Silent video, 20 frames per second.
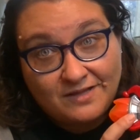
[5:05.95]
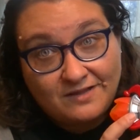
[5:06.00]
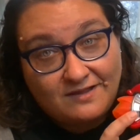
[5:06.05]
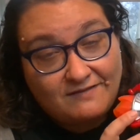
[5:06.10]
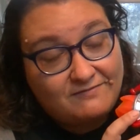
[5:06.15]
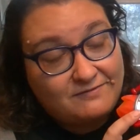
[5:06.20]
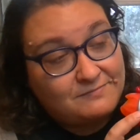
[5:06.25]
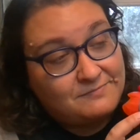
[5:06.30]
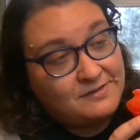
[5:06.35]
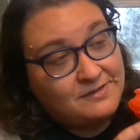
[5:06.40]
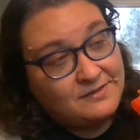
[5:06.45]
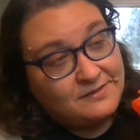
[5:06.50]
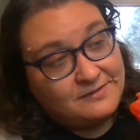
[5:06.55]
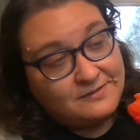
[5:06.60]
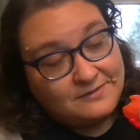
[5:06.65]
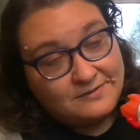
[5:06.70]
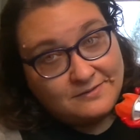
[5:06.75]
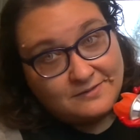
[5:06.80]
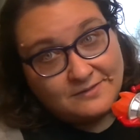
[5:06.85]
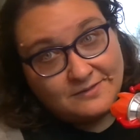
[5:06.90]
I love him.
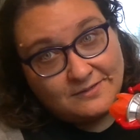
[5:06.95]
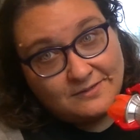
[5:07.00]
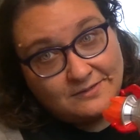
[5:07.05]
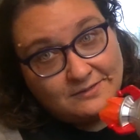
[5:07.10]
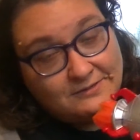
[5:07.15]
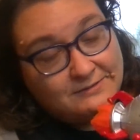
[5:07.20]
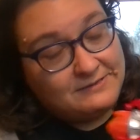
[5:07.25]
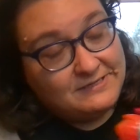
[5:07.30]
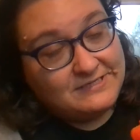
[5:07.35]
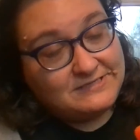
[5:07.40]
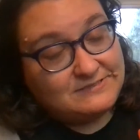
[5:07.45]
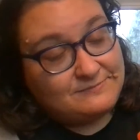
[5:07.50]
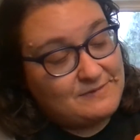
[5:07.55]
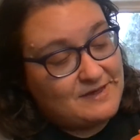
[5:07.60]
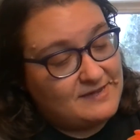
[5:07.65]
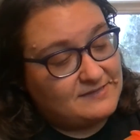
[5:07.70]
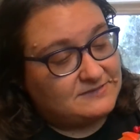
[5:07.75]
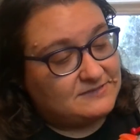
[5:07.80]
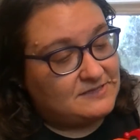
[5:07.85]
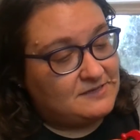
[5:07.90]
He's
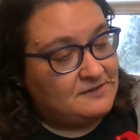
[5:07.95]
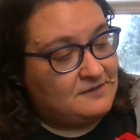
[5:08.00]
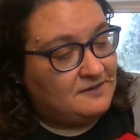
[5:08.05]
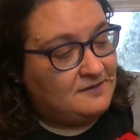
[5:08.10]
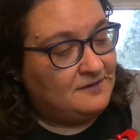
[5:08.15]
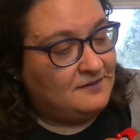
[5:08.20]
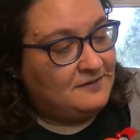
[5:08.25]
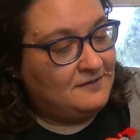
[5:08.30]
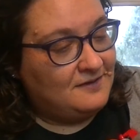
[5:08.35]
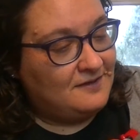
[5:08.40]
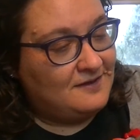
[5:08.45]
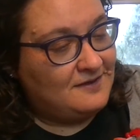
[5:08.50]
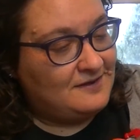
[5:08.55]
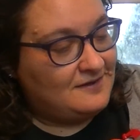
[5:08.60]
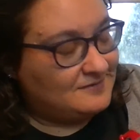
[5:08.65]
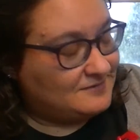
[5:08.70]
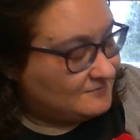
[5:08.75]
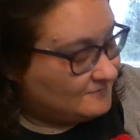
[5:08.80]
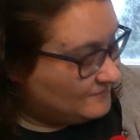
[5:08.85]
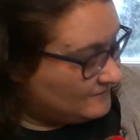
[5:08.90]
amazing. And he
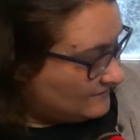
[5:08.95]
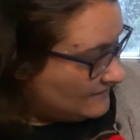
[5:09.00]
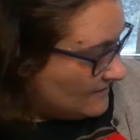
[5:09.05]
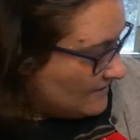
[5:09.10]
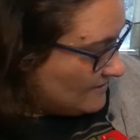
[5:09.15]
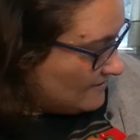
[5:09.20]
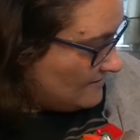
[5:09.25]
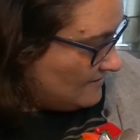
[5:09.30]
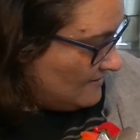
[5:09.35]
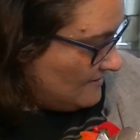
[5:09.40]
doesn't want to stand.